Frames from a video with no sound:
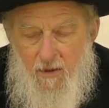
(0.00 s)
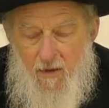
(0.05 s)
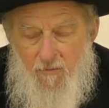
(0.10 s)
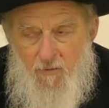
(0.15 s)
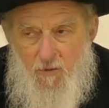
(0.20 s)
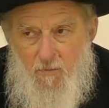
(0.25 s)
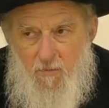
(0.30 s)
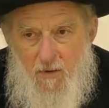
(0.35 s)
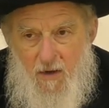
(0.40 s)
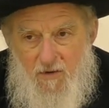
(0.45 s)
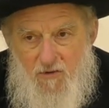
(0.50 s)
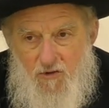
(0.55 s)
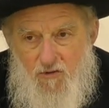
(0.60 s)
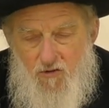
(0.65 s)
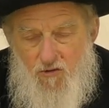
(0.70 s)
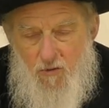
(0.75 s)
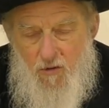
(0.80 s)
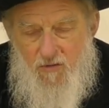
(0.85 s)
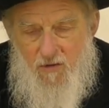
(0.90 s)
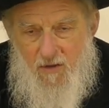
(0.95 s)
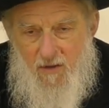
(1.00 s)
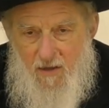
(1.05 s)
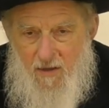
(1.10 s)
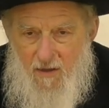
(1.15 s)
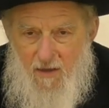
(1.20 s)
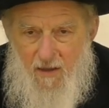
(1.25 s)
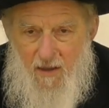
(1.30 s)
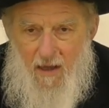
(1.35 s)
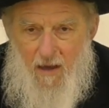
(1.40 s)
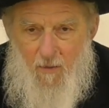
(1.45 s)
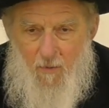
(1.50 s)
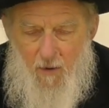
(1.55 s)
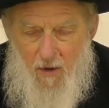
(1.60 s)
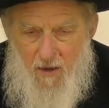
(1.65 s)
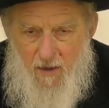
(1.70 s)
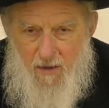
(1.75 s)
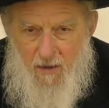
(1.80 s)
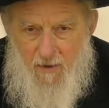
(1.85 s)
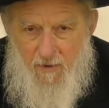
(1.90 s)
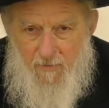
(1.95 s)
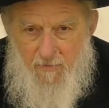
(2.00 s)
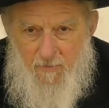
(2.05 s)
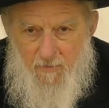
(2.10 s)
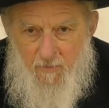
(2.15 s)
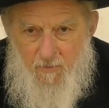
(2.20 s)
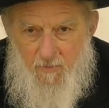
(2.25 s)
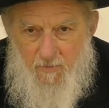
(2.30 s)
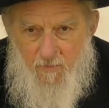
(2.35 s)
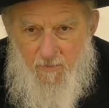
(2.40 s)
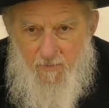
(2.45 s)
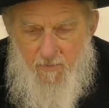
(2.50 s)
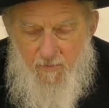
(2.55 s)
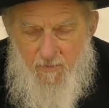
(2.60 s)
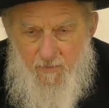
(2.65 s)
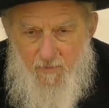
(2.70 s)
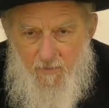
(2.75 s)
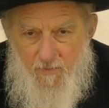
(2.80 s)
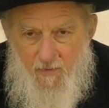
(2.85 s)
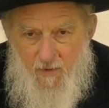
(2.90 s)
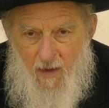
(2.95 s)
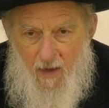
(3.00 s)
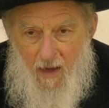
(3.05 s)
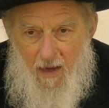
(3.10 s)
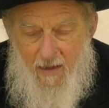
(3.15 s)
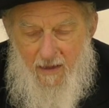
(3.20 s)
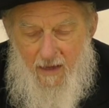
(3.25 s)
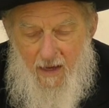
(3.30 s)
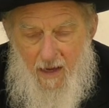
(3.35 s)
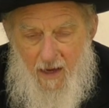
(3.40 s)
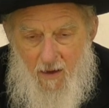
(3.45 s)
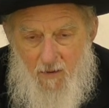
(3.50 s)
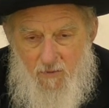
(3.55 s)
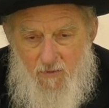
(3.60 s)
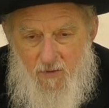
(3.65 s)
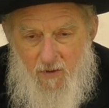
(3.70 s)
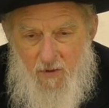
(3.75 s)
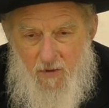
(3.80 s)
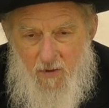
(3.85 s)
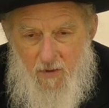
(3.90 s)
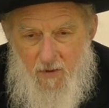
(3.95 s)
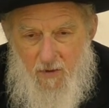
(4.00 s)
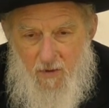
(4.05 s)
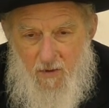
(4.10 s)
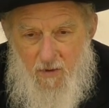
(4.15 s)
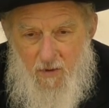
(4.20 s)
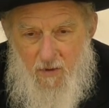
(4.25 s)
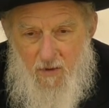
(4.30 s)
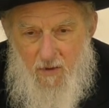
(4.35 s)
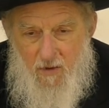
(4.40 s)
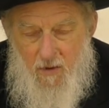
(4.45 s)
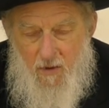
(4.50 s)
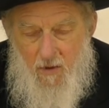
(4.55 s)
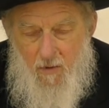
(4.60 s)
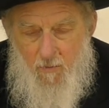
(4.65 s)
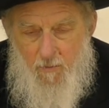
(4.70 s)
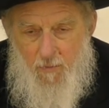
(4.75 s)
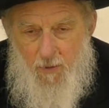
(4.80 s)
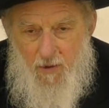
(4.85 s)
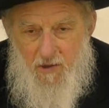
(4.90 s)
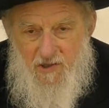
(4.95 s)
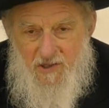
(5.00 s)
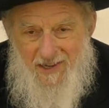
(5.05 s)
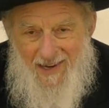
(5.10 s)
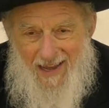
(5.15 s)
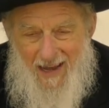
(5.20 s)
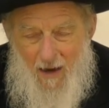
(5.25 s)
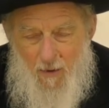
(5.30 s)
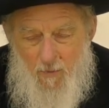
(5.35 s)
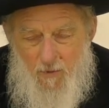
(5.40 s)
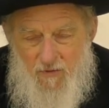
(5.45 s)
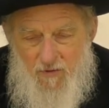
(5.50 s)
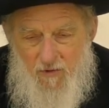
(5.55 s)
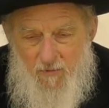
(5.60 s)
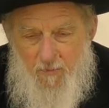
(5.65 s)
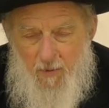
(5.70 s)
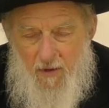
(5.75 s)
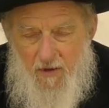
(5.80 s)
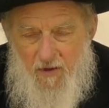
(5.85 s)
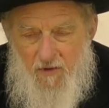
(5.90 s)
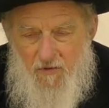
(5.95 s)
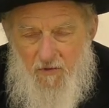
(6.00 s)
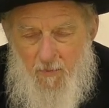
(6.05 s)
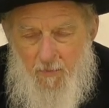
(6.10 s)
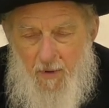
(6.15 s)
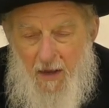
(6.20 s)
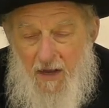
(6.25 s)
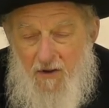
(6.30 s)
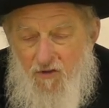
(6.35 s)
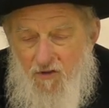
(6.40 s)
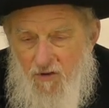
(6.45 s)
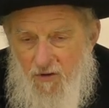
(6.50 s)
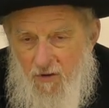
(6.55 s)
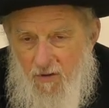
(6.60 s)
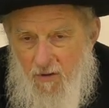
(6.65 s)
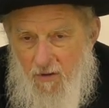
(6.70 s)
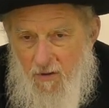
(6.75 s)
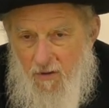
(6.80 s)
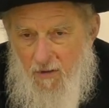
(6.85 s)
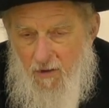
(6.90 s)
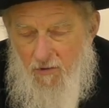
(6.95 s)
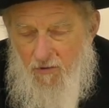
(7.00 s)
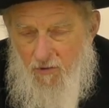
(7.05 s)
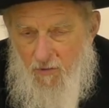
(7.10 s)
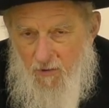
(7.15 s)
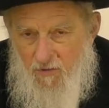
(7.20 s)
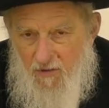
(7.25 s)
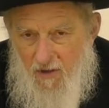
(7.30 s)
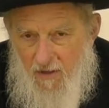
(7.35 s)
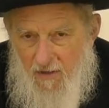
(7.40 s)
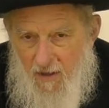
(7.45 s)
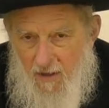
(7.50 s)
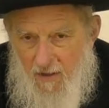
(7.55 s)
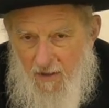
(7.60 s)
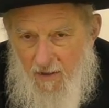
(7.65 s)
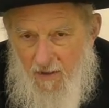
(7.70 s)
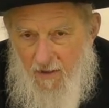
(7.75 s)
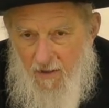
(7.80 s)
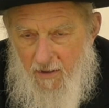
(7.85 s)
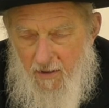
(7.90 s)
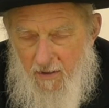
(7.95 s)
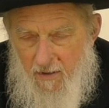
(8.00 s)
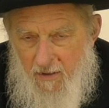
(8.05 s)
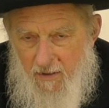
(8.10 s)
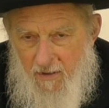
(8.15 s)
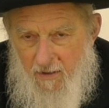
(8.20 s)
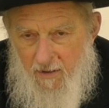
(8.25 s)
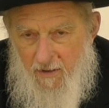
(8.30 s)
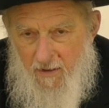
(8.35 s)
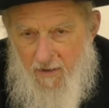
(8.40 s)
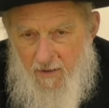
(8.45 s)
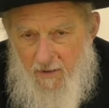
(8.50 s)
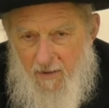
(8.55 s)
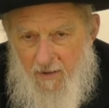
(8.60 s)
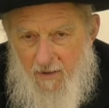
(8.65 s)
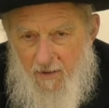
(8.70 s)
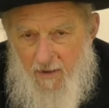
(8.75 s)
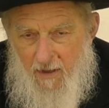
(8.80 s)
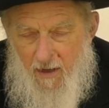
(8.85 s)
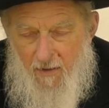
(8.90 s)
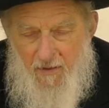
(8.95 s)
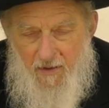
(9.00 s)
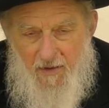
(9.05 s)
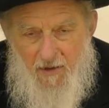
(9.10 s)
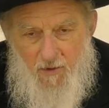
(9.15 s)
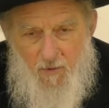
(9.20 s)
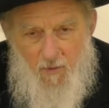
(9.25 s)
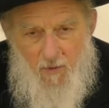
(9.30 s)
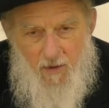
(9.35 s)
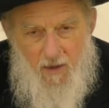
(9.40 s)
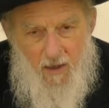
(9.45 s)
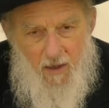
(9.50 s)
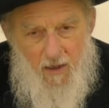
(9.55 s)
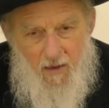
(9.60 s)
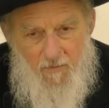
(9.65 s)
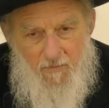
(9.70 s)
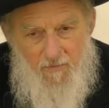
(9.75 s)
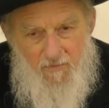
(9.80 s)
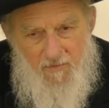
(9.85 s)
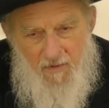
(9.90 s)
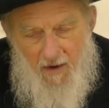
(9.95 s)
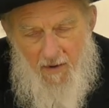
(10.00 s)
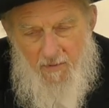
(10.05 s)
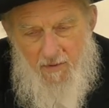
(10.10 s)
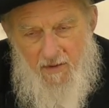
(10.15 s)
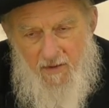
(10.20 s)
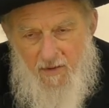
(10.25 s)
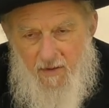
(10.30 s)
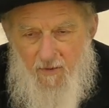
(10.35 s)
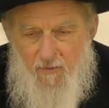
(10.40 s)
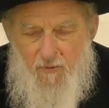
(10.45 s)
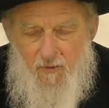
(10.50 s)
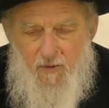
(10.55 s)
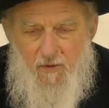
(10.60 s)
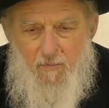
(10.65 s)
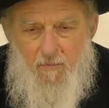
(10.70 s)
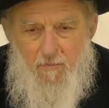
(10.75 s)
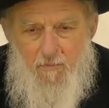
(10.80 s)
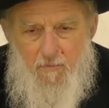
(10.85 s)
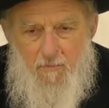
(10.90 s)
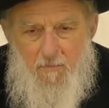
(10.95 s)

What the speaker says: If you measure Jewish identity that way and count person hours of participation in Jewish identity, then I think you will get a very different